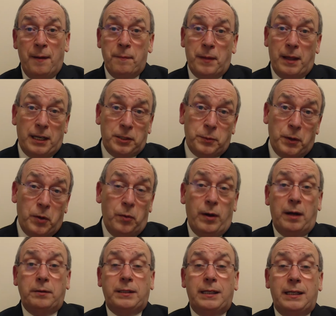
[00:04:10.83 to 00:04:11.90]
And as we go
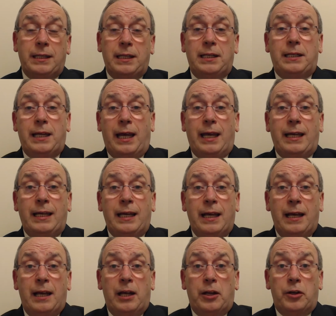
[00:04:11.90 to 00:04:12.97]
out into the day,
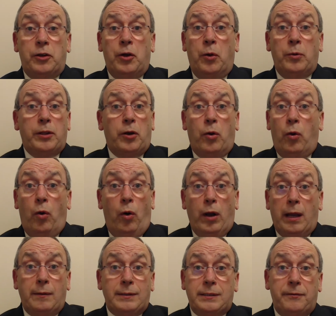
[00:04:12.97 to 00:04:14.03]
know that all
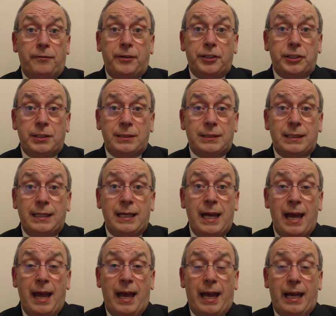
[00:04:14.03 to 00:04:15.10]
our sufficiency